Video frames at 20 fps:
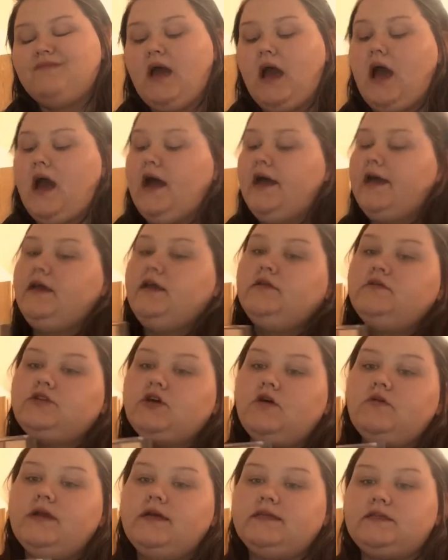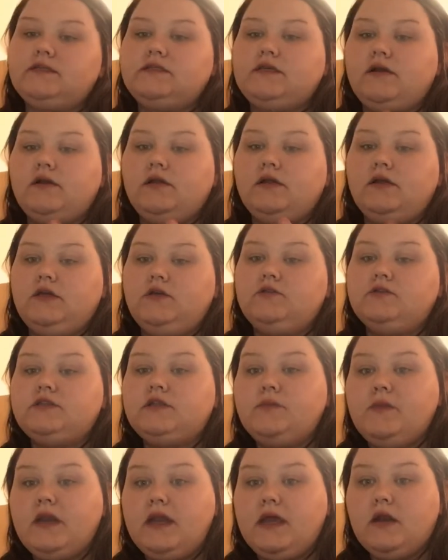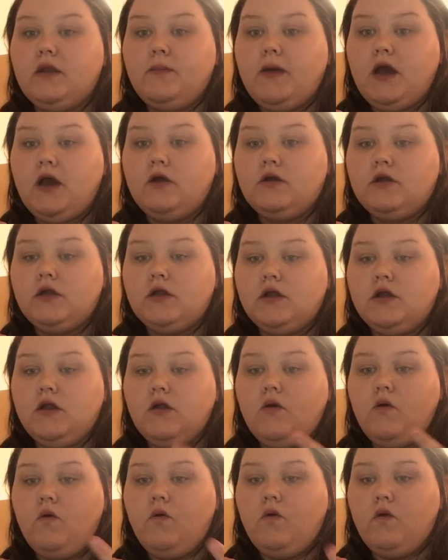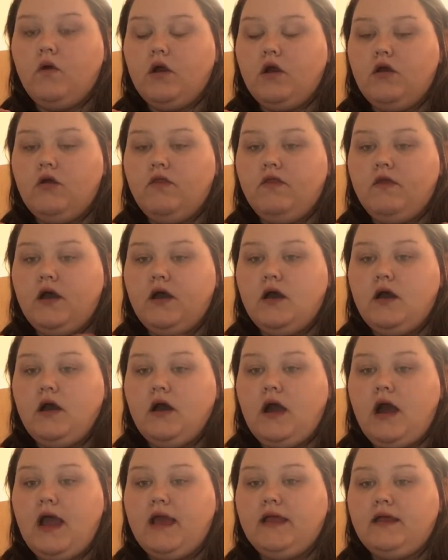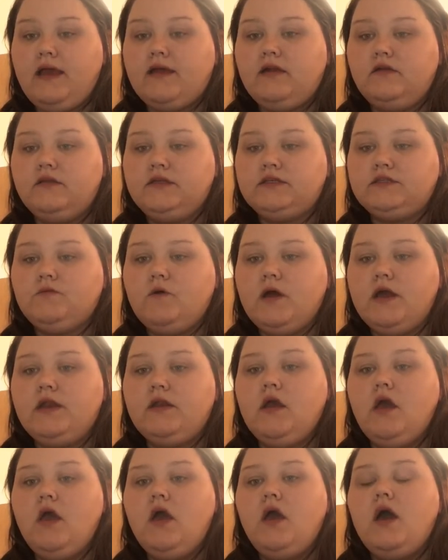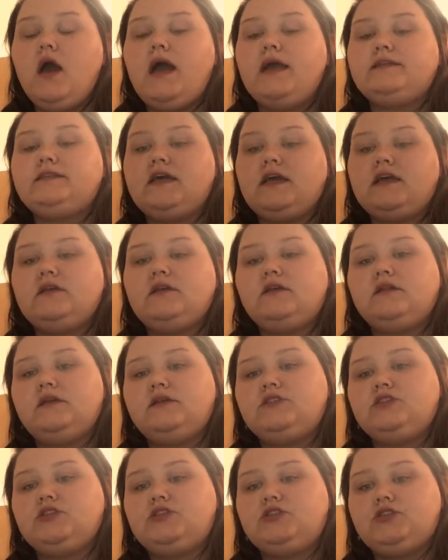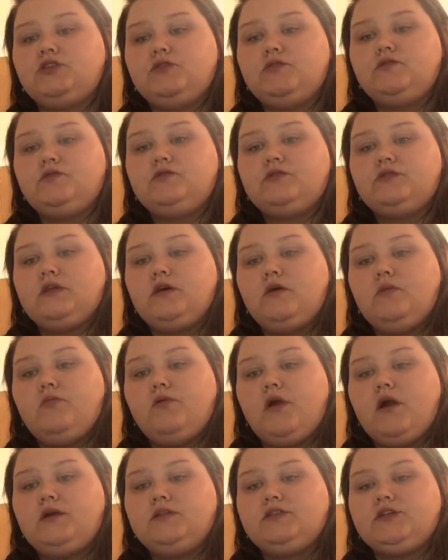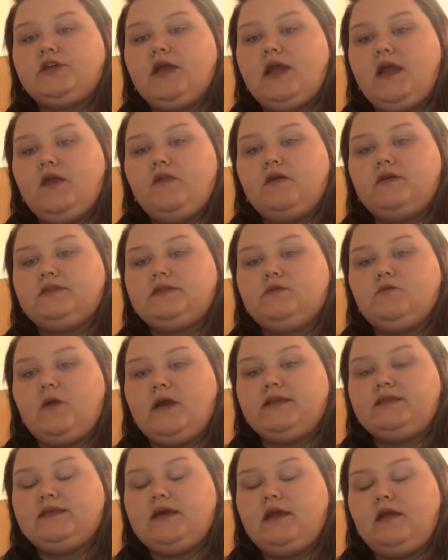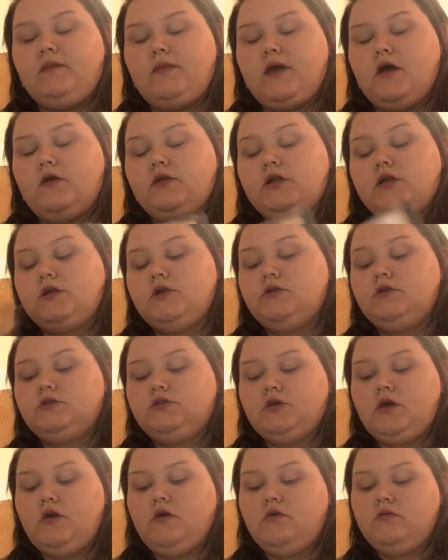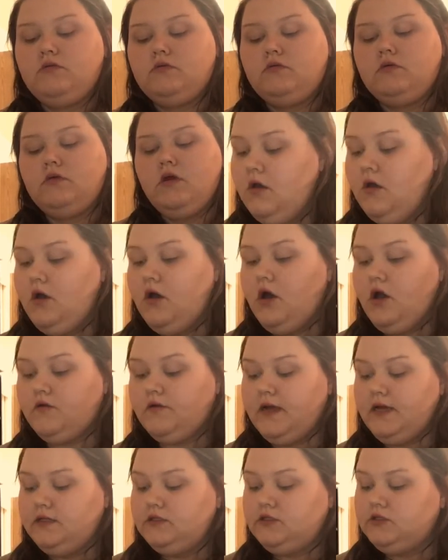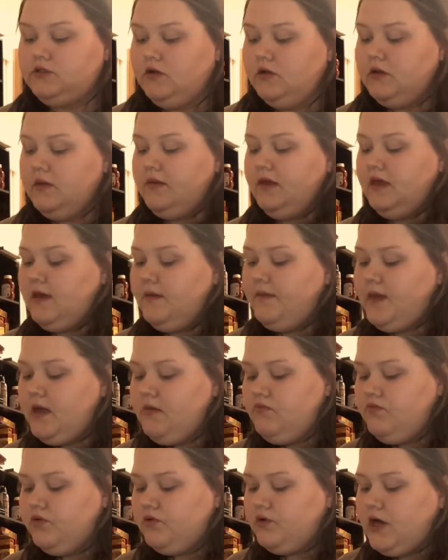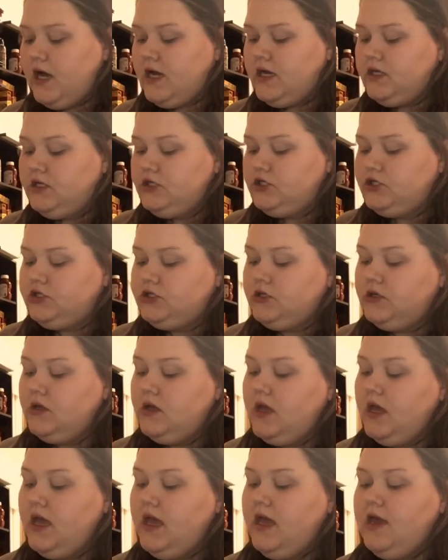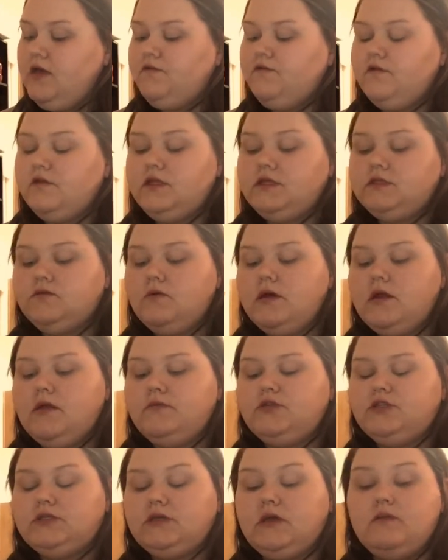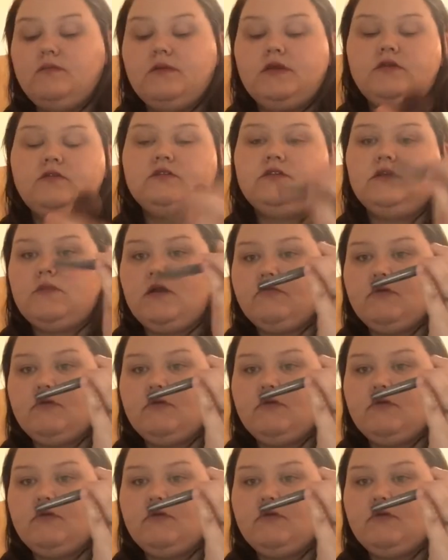I don't necessarily use the banana powder or the highlight on this one. I technically just use the bronzer and this white setting powder. So Alright, so let me get my brush. And for this one, I'm just going to be using my